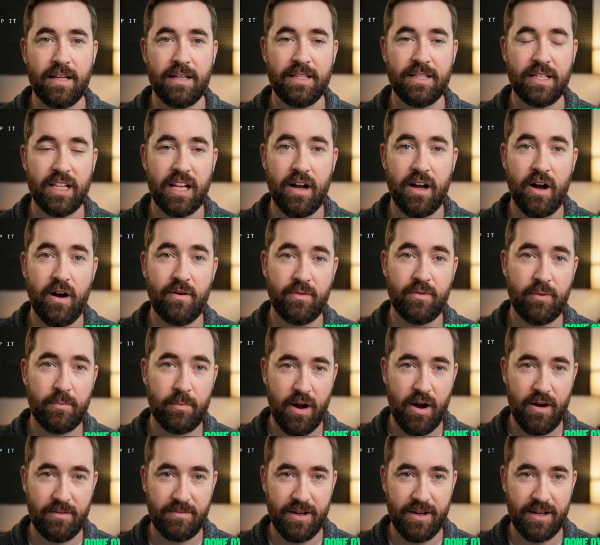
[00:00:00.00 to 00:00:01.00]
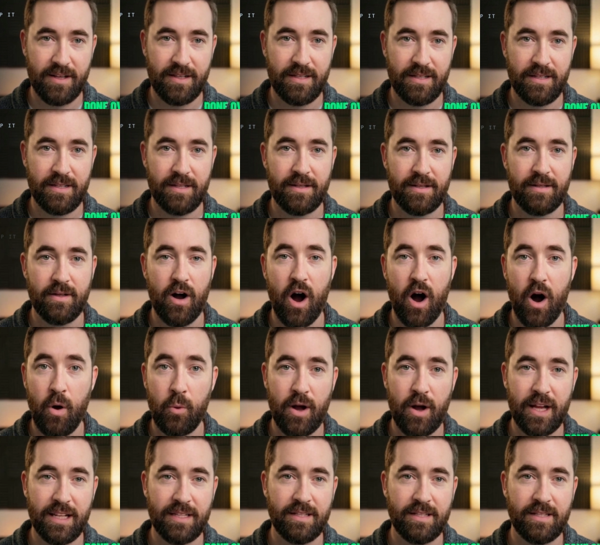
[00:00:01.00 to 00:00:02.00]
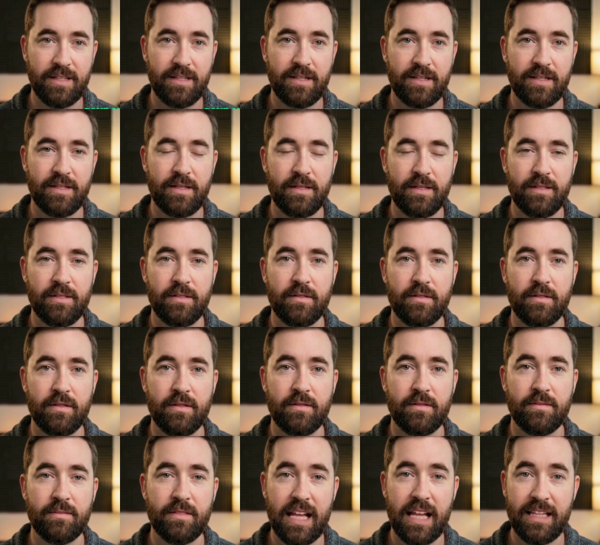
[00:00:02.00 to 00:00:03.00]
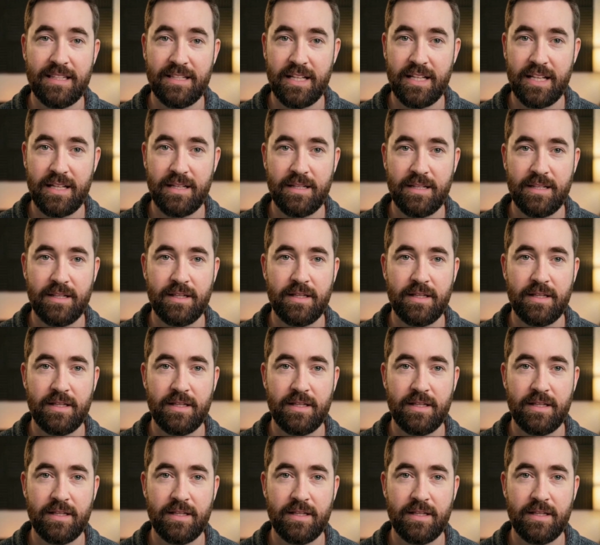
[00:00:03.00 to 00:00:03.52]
Done over perfect, always. That's it.